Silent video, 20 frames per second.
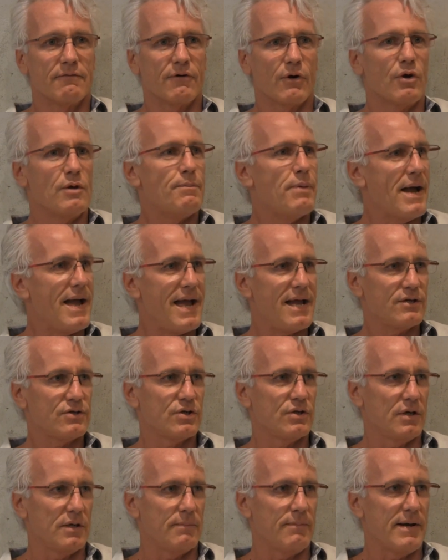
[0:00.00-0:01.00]
very
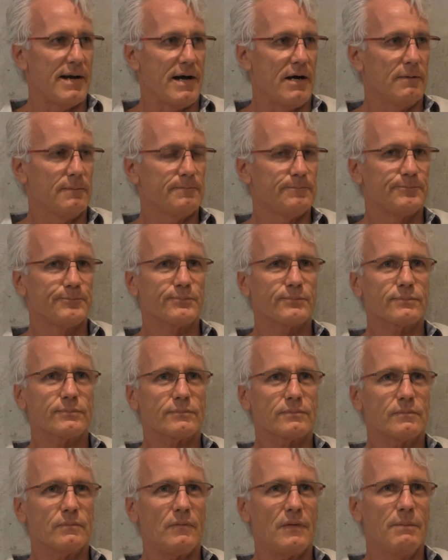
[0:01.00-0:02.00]
passionate about
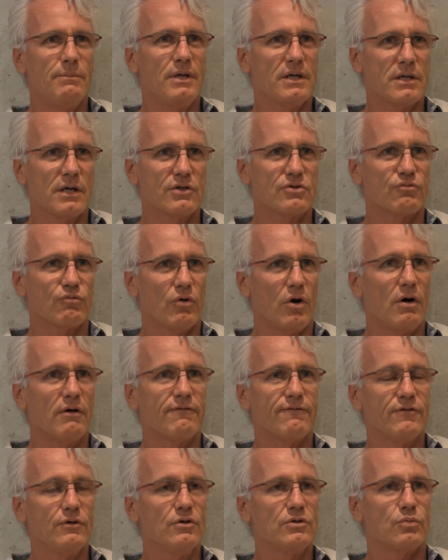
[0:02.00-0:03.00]
because
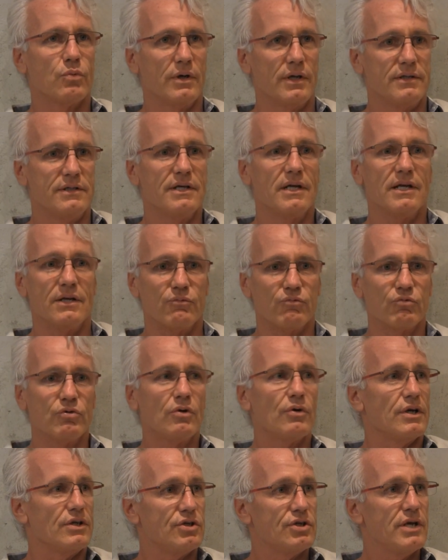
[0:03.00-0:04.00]
raw foods what it did it
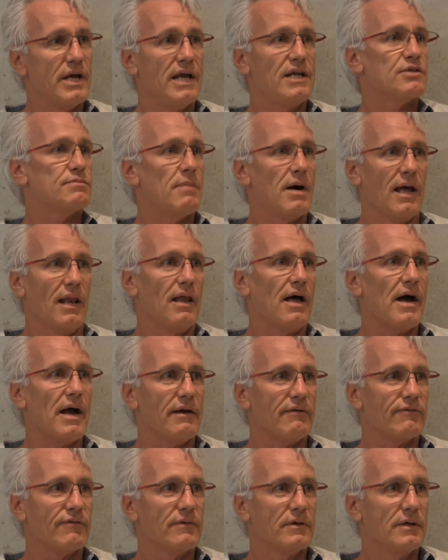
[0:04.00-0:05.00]
really changed my
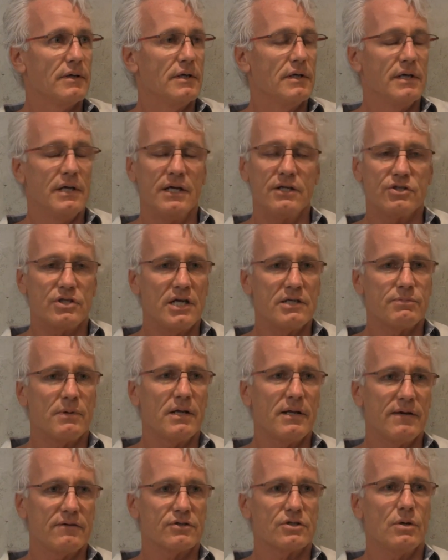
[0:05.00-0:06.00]
life mm-hmm. it changed
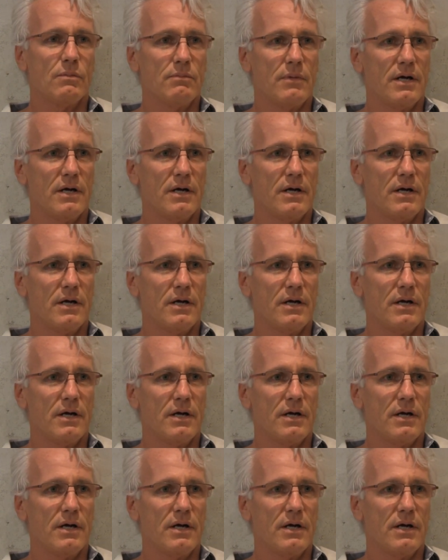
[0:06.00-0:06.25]
my life so